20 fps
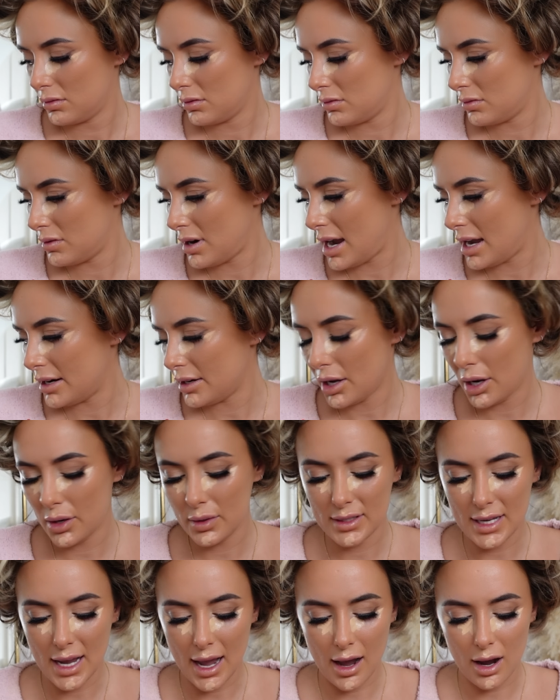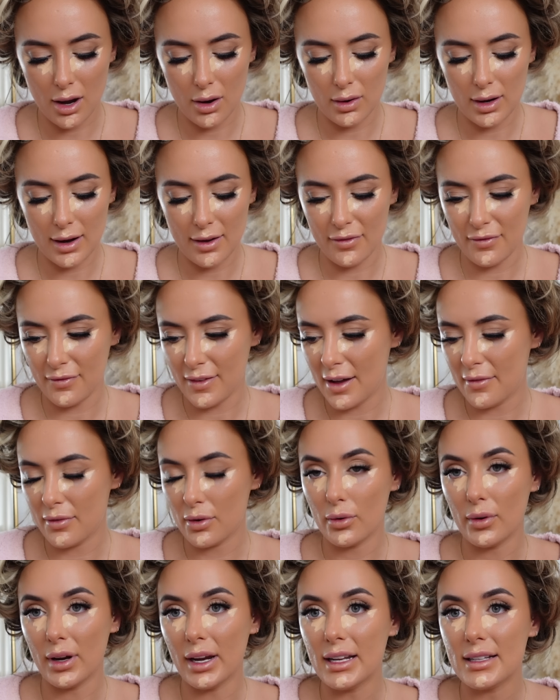Hotel La
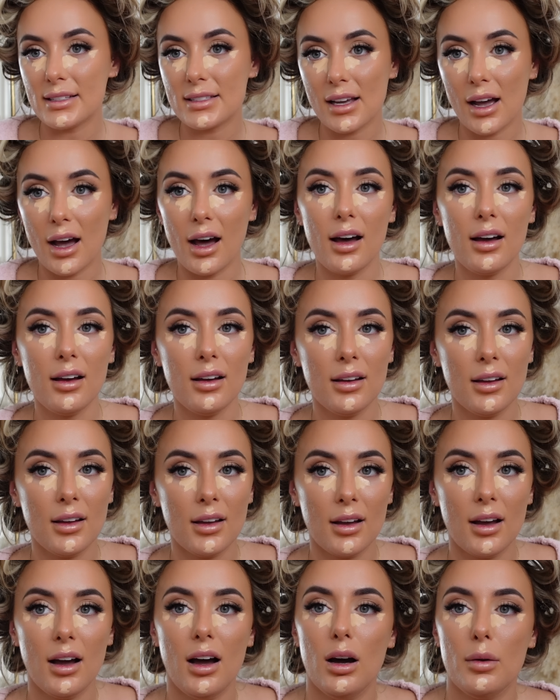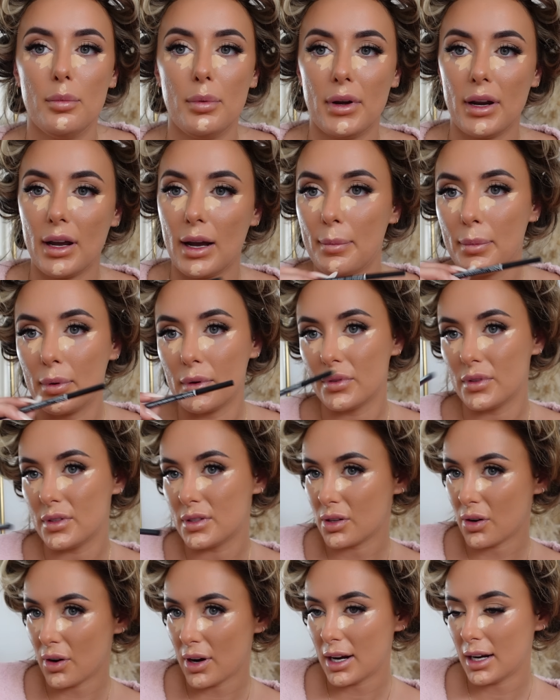Favorita. I'll put it up on the
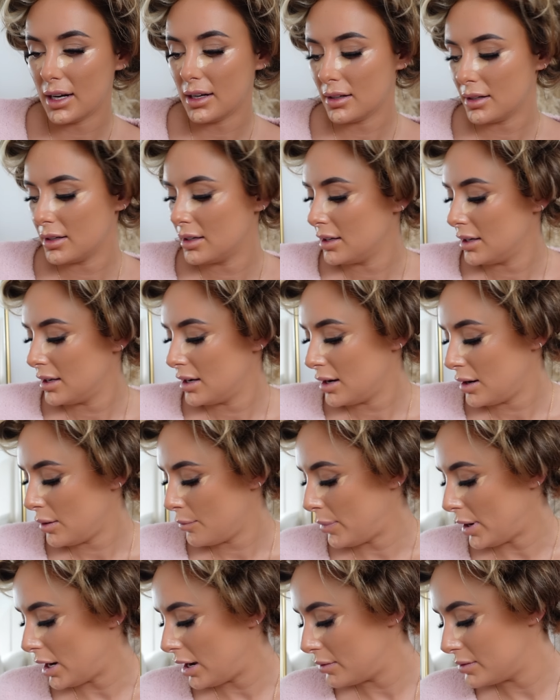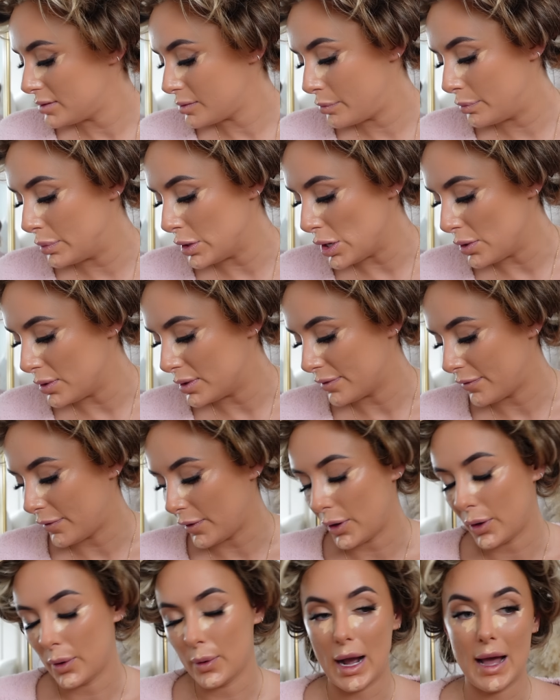screen. But it was
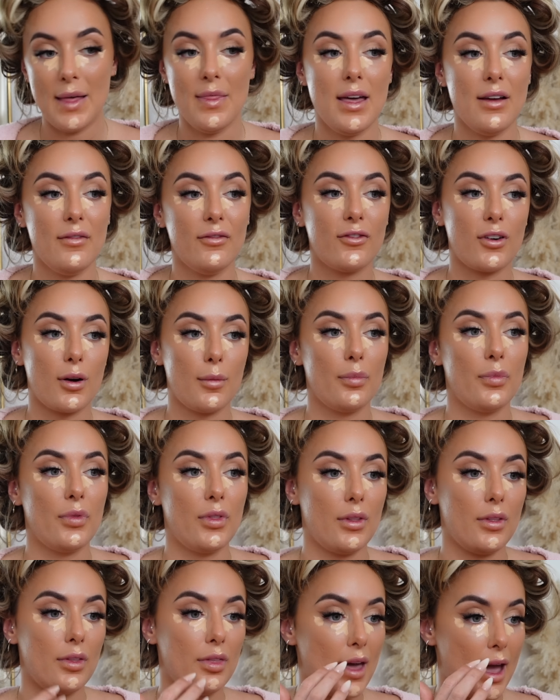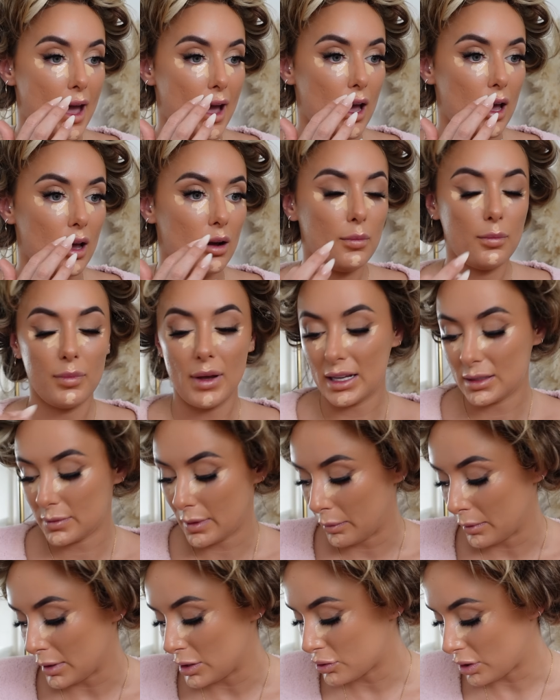beautiful. And then from there, that's
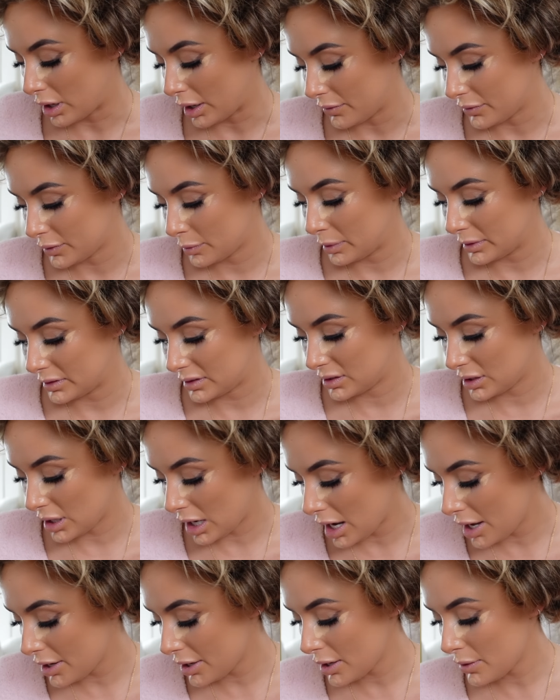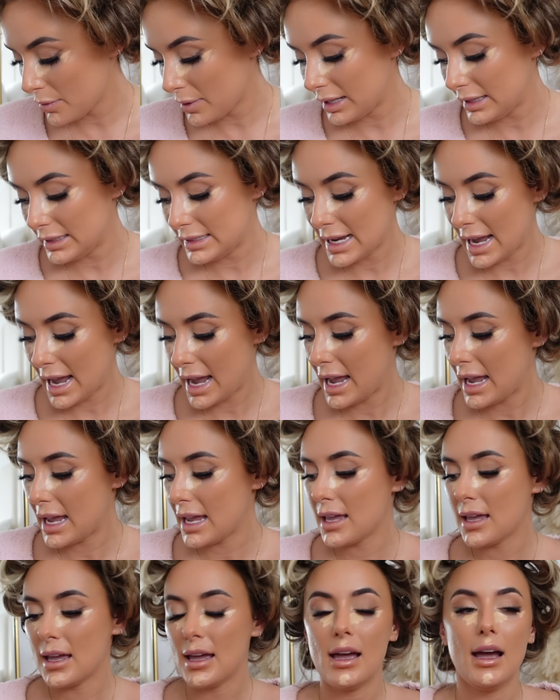when we drove to Positano one
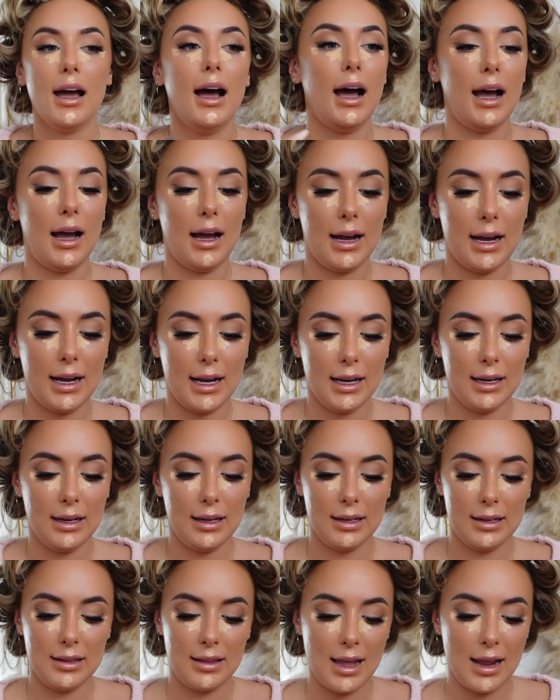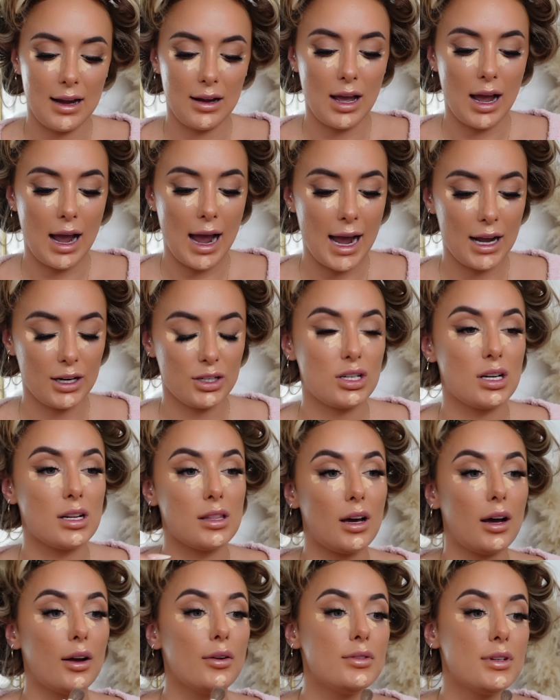day, and then actually
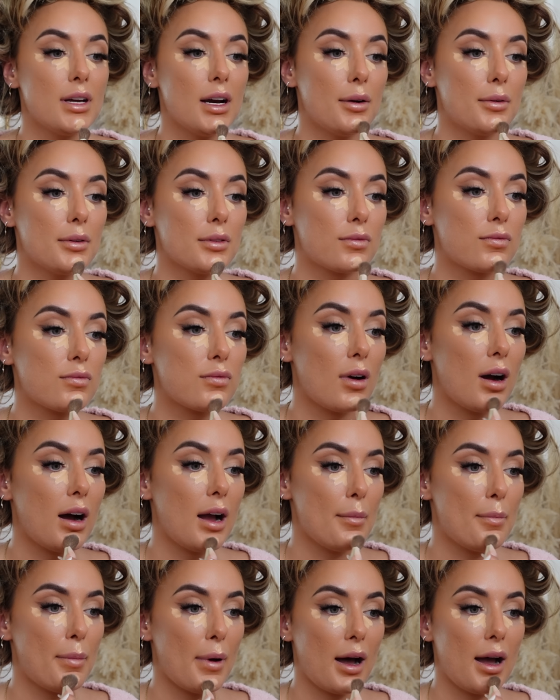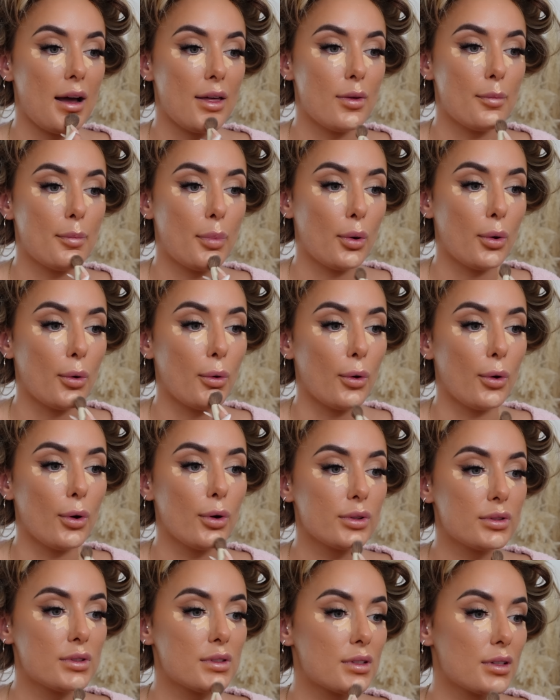the hotel was right by the
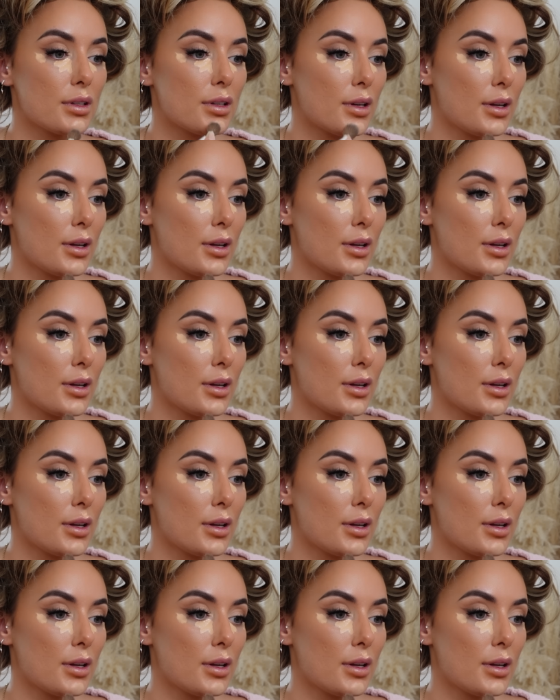port